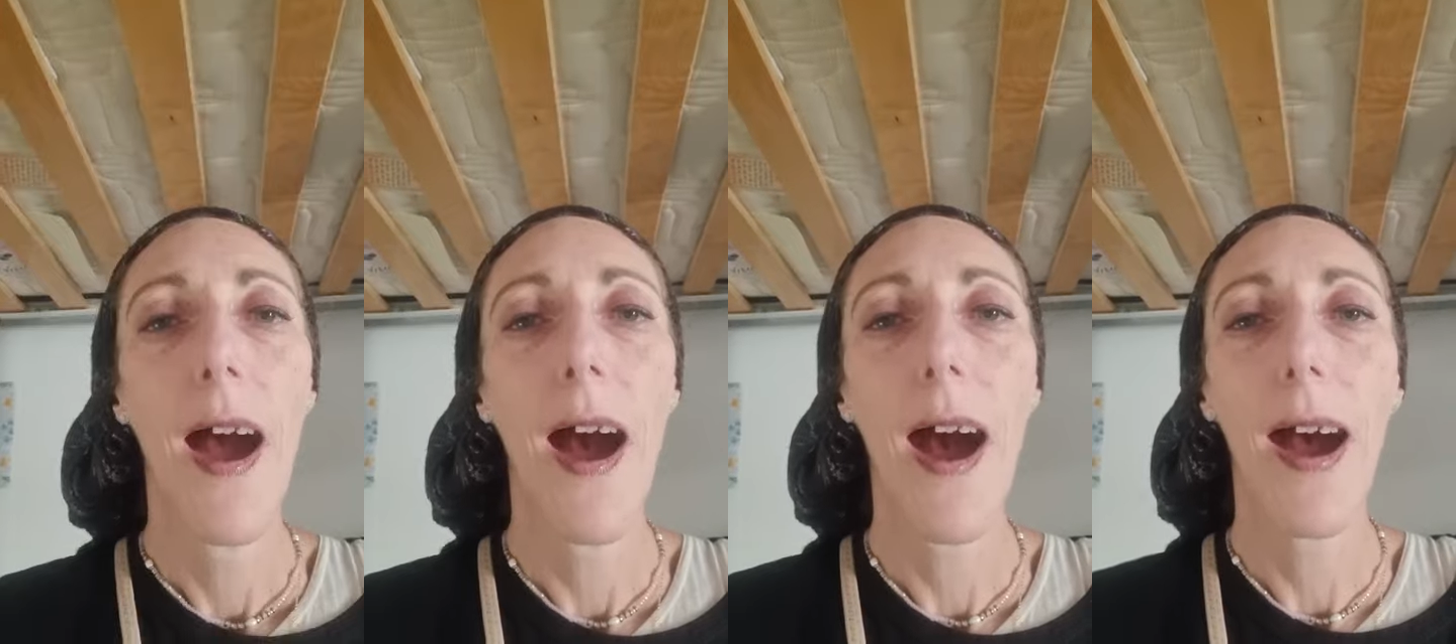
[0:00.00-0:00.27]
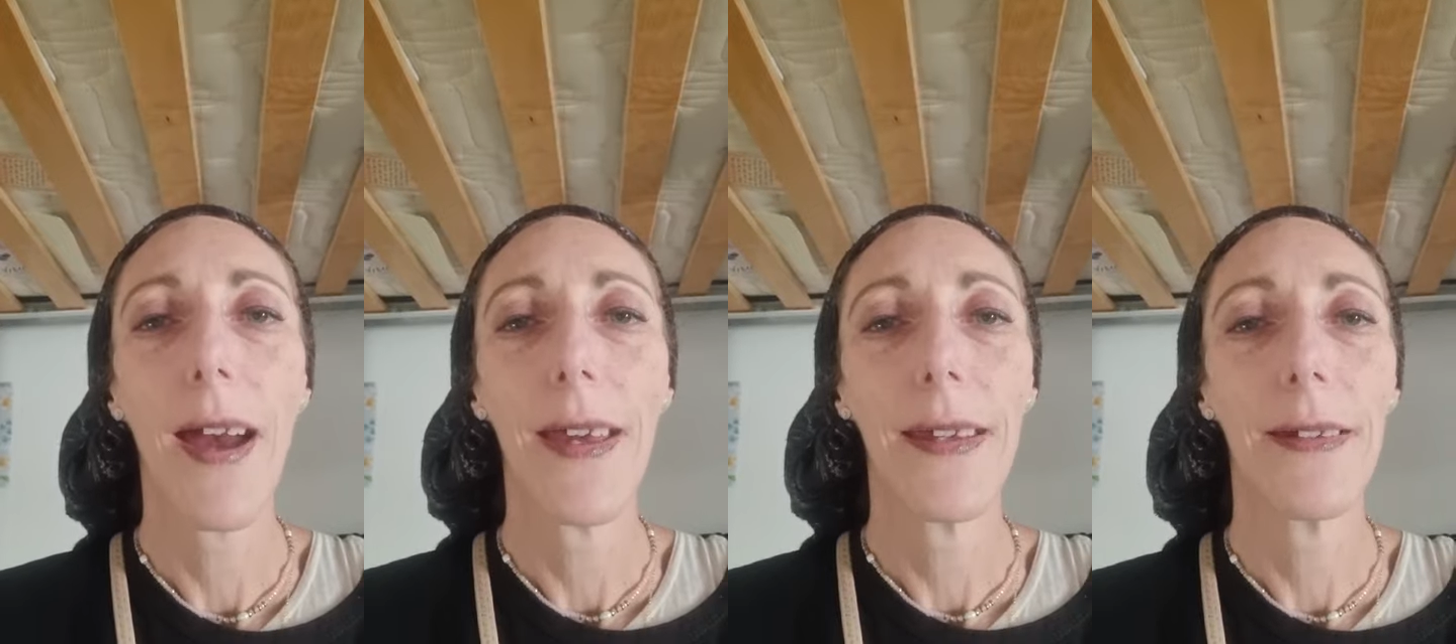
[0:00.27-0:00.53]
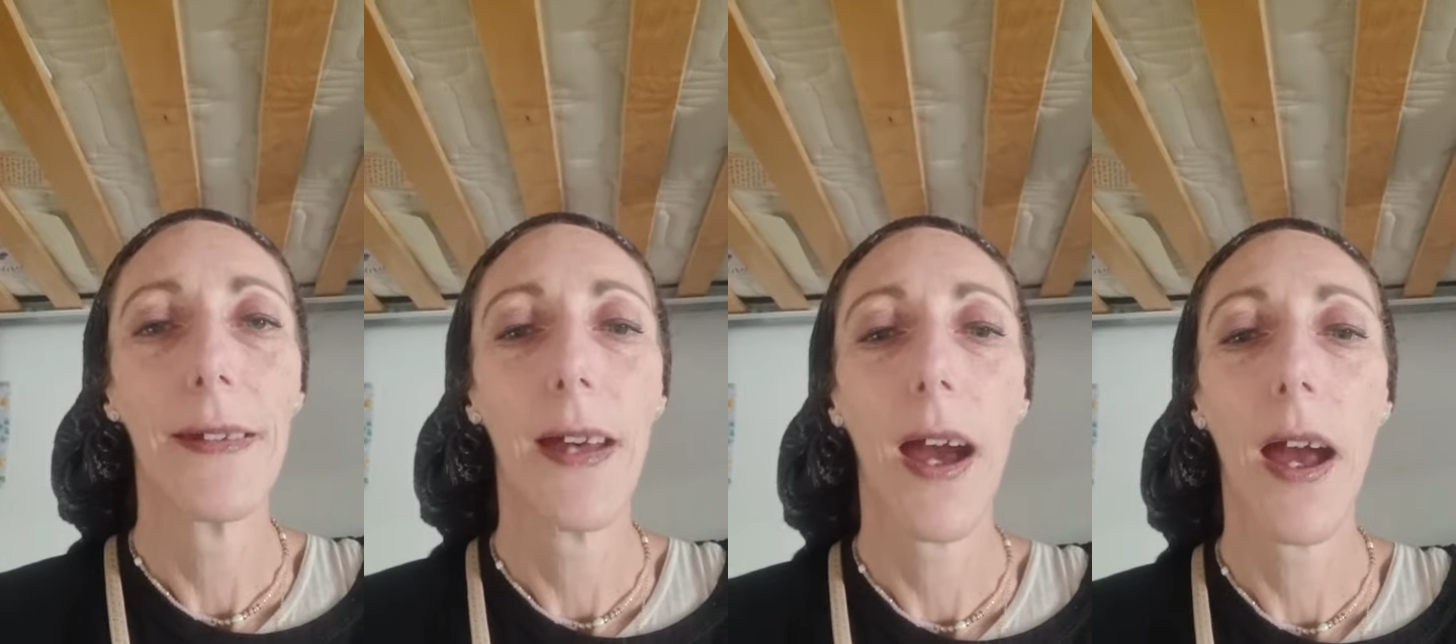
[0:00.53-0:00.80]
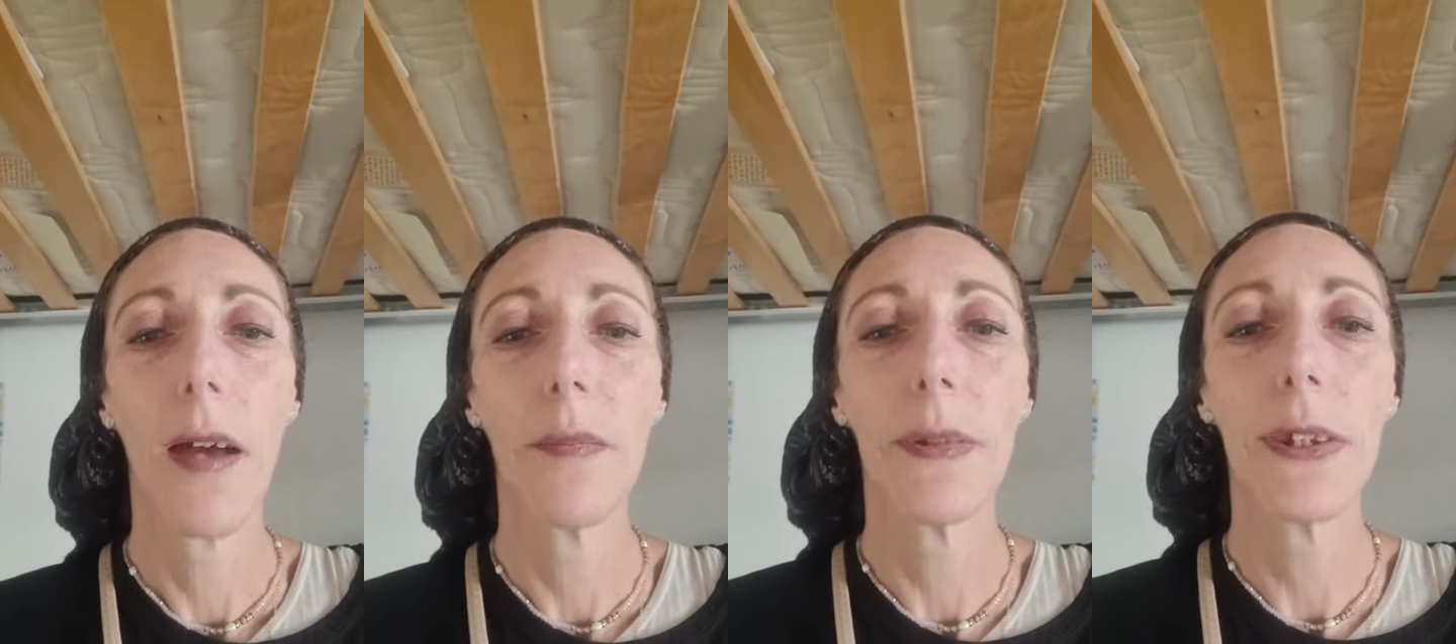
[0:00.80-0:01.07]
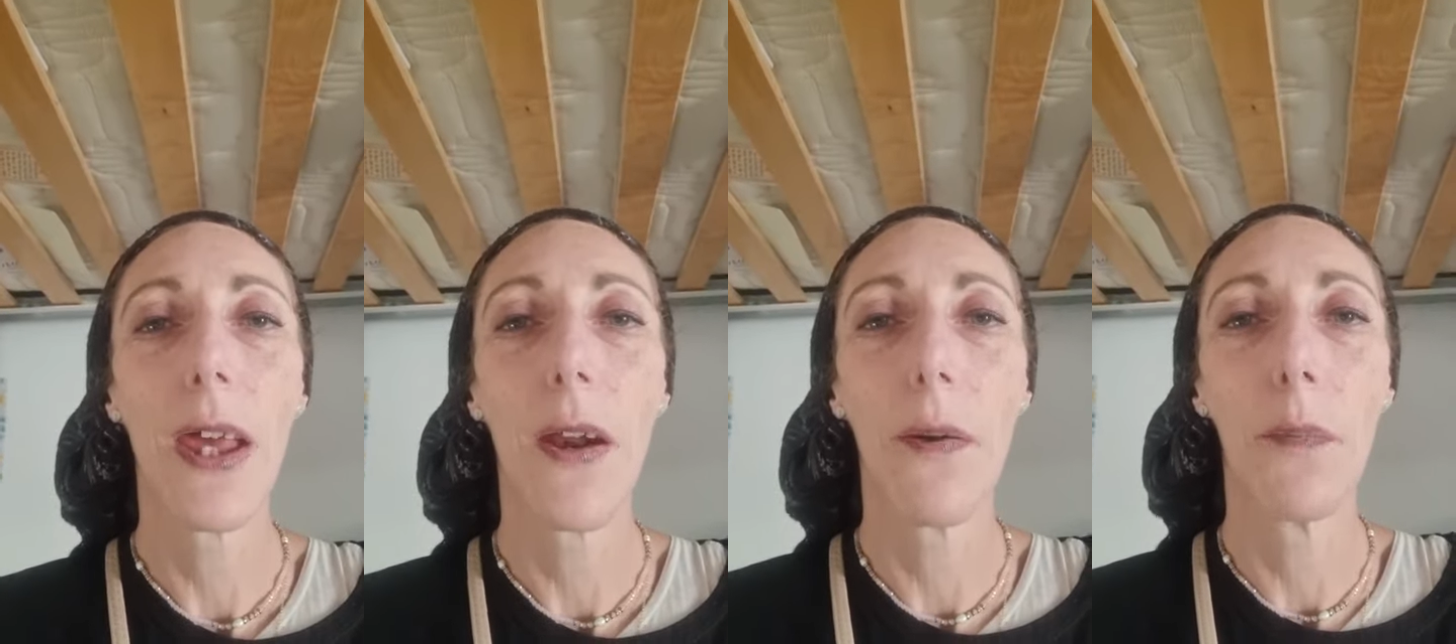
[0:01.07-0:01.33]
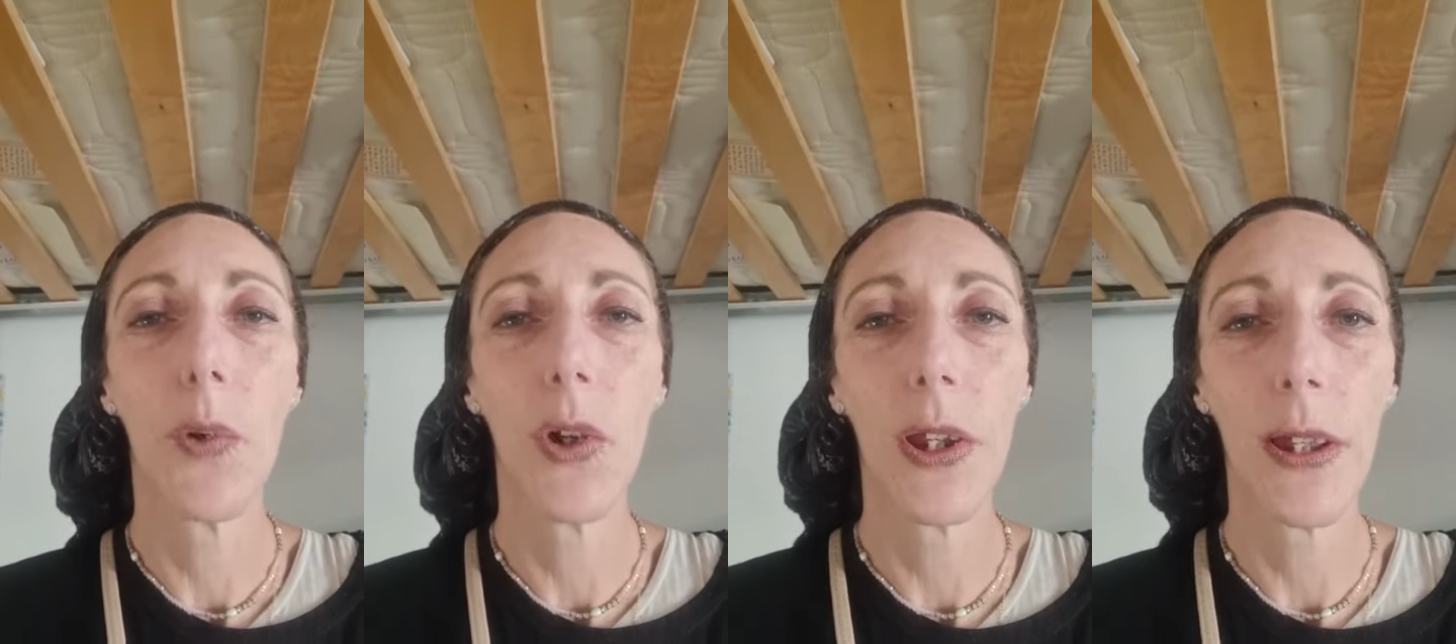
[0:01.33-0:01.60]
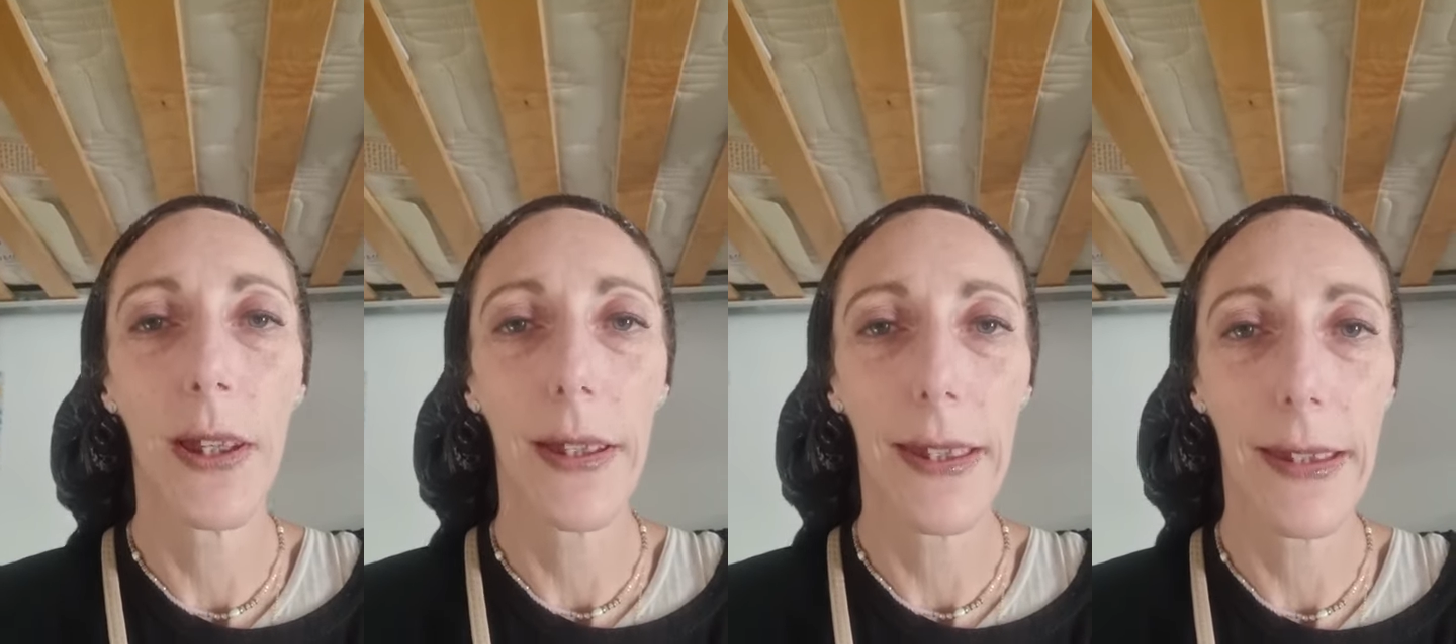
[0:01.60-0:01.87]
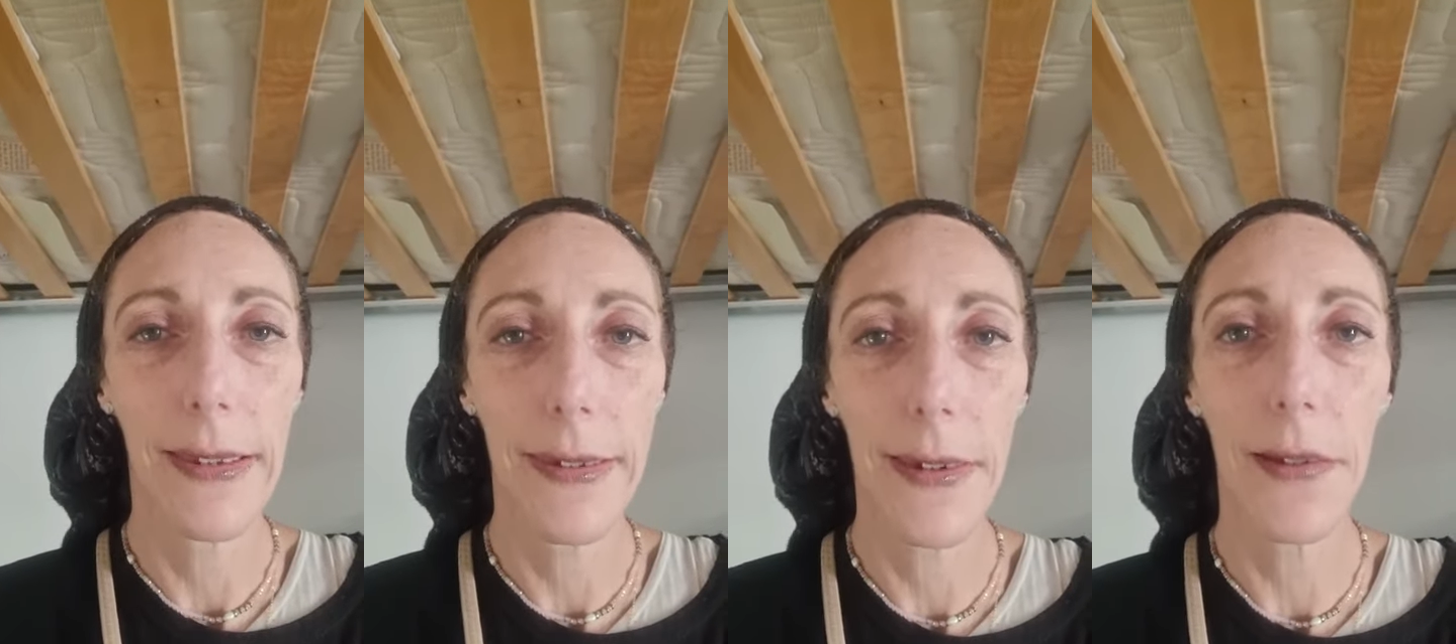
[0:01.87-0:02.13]
Hi, I'm Sarah Monica
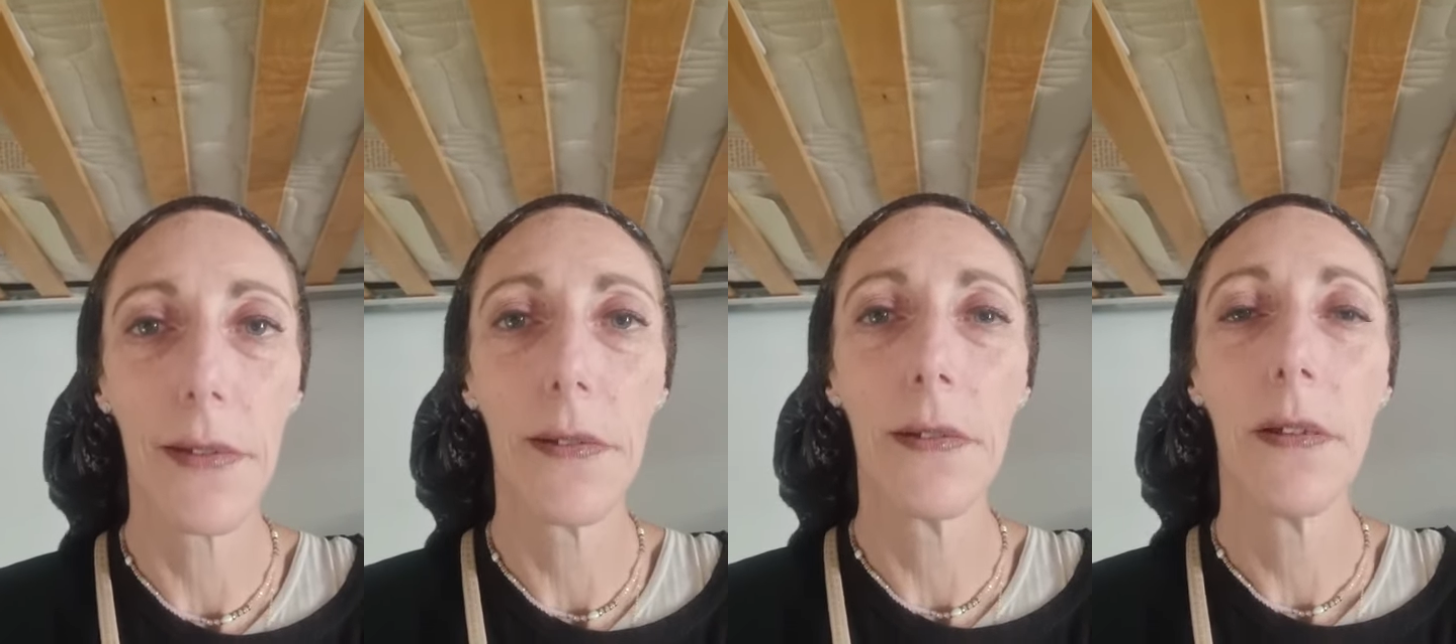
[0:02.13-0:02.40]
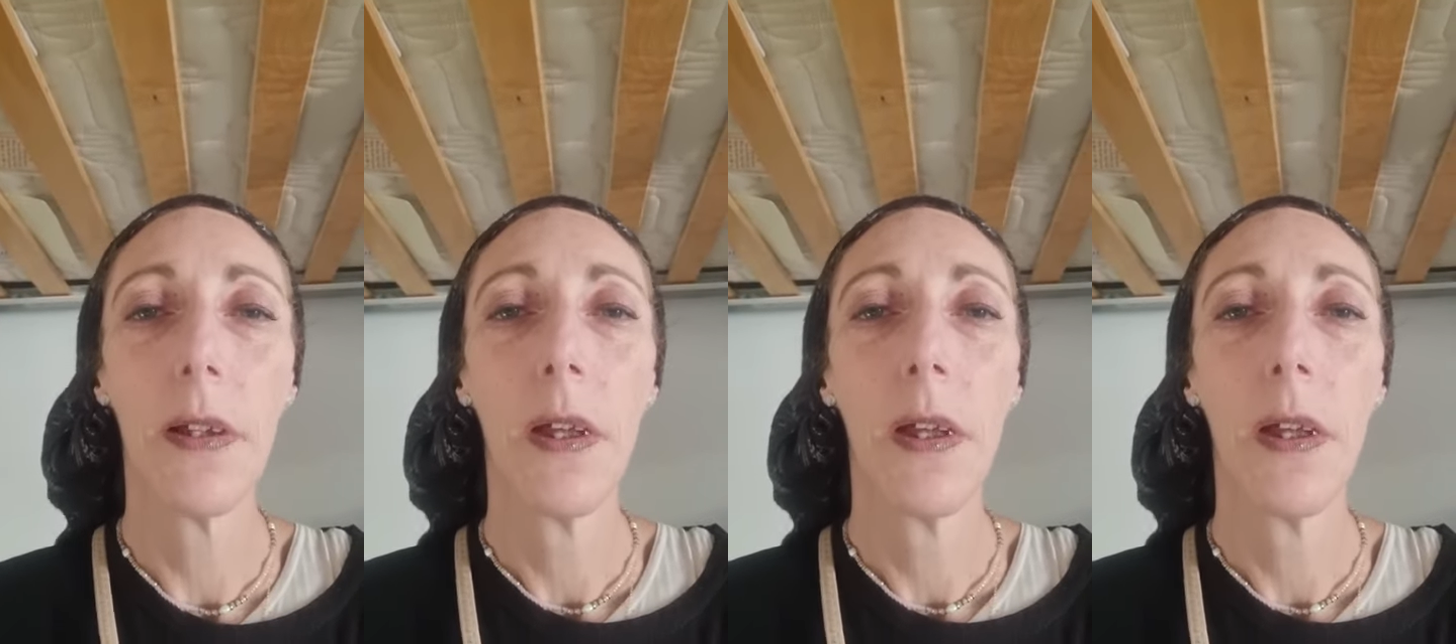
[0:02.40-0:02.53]
Getzel.